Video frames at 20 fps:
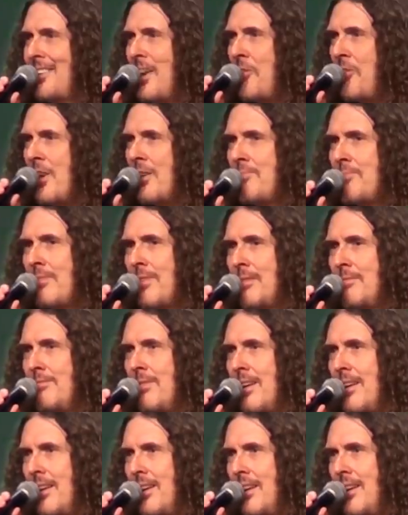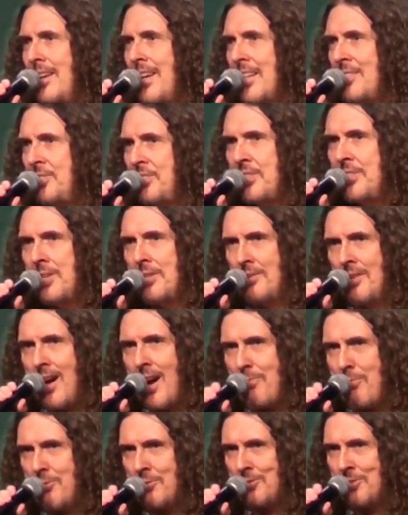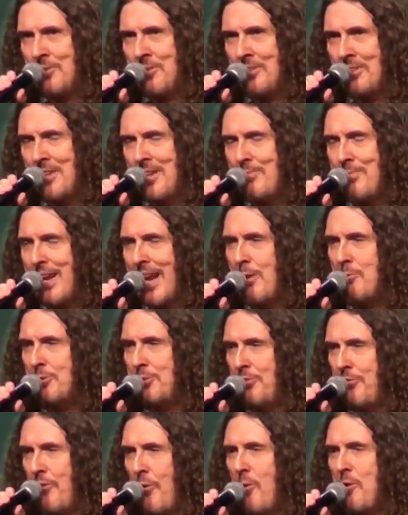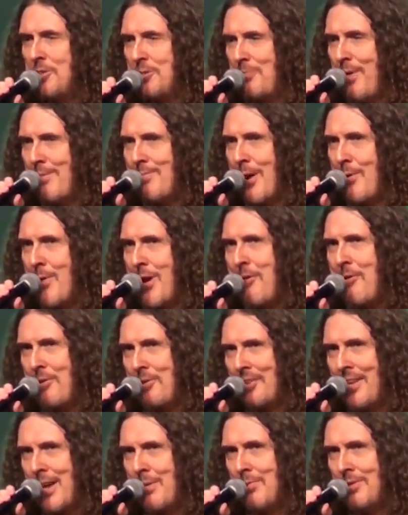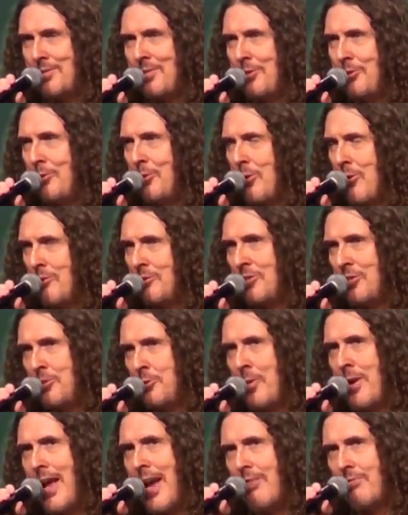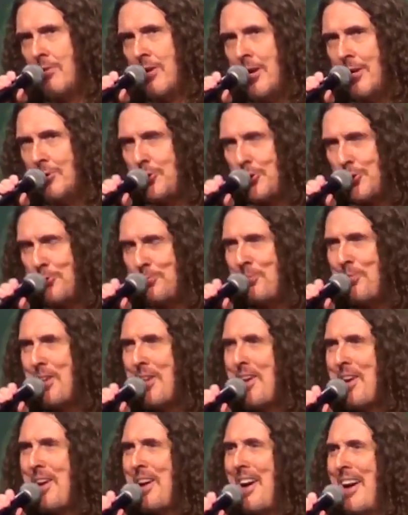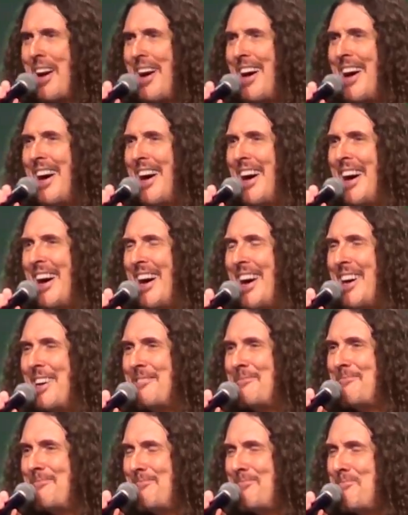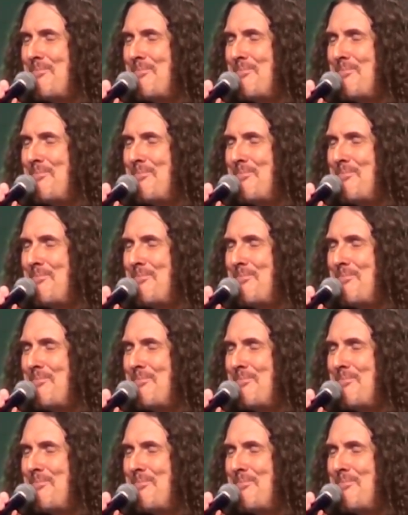nothing uh, against Cyndi Lauper certainly, but I was forced by my record label to do Girls Just Want to Have Lunch. uh,